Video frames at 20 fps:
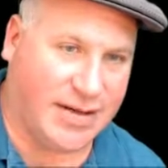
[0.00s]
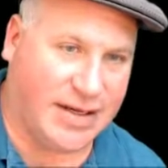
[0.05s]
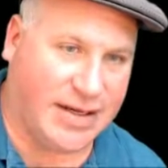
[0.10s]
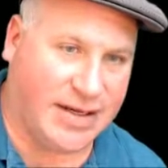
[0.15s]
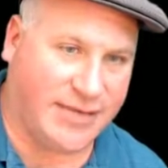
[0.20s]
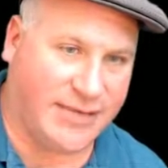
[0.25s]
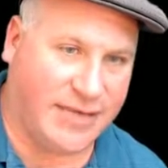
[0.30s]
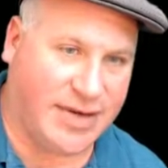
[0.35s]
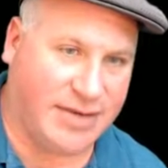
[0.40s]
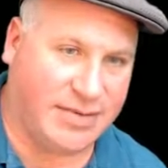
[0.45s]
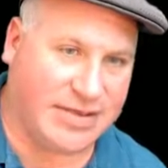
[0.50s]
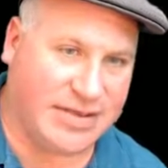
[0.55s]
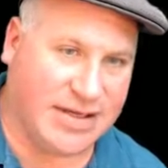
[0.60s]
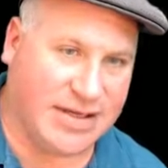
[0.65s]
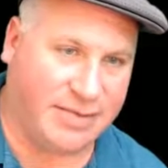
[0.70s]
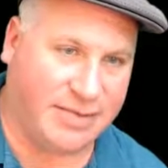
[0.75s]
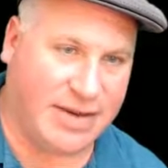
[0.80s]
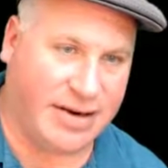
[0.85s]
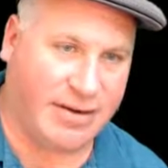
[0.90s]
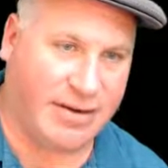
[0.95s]
like if I was
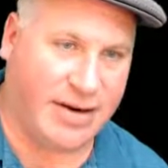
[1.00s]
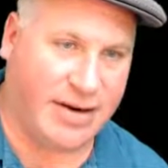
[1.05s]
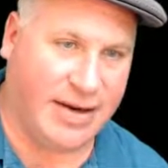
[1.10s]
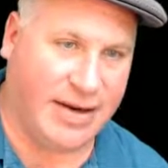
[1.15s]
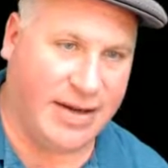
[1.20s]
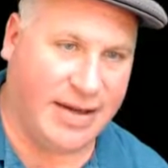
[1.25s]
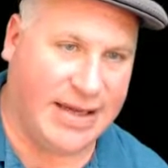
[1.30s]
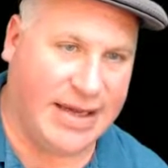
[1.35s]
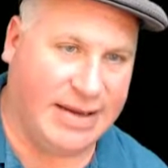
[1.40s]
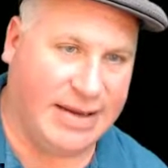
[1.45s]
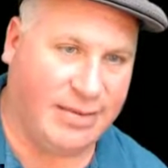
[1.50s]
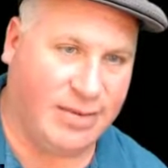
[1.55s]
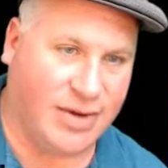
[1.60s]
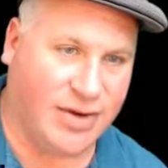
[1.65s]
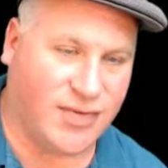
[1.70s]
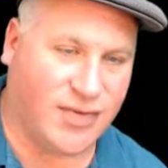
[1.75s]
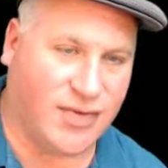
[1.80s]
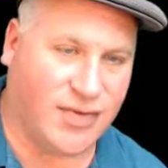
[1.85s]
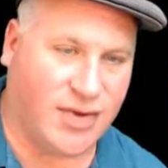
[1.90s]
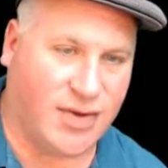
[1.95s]
comparing a game
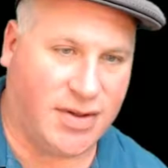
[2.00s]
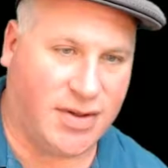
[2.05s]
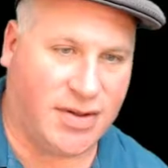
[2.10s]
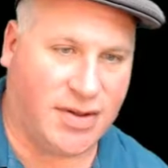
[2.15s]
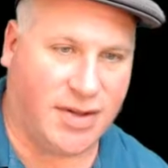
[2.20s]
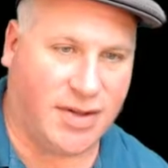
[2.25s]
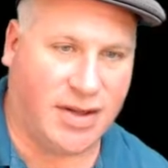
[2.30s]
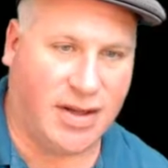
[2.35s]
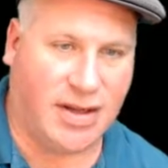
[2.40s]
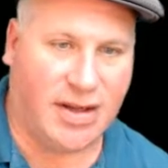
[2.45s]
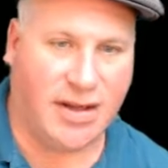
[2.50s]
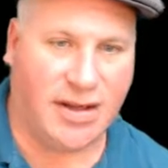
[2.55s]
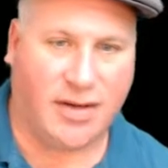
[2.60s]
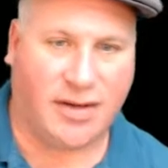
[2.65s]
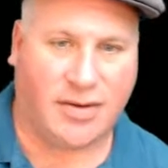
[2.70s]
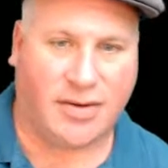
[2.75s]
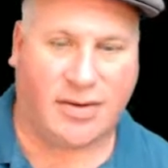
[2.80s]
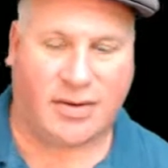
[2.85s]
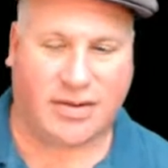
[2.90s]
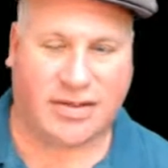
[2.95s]
controller
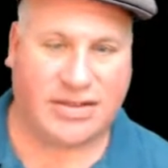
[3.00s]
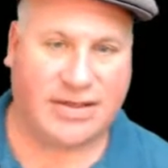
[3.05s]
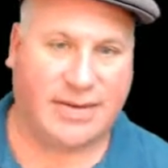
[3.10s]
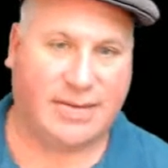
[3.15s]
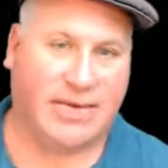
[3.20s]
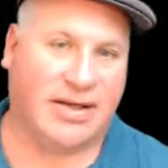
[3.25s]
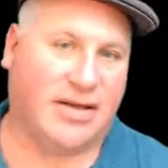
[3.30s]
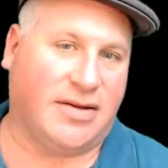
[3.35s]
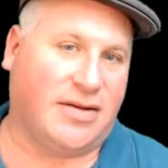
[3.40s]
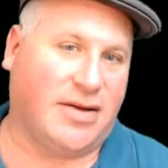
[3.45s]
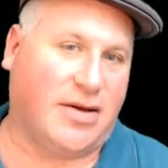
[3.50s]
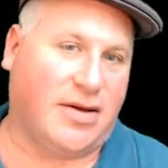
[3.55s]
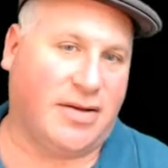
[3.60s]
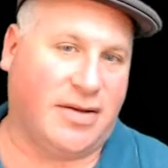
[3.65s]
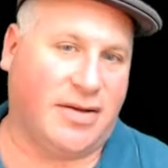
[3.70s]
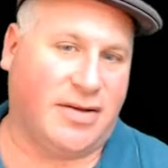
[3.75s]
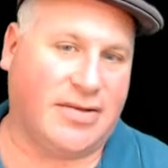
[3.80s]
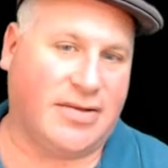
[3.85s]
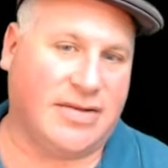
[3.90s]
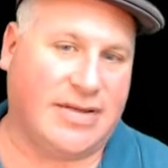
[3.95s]
or something along
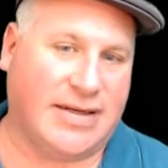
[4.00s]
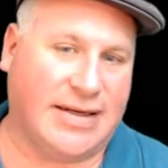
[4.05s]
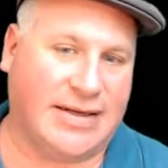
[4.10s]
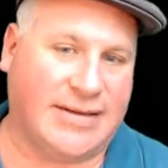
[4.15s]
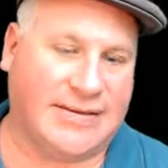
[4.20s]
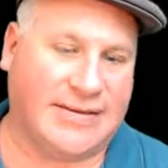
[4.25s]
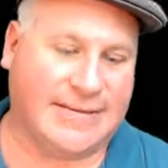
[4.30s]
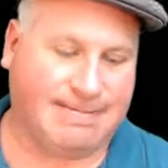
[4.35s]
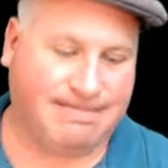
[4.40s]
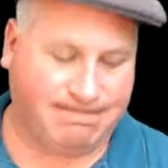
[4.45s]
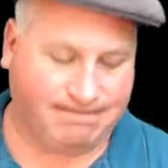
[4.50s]
those lines.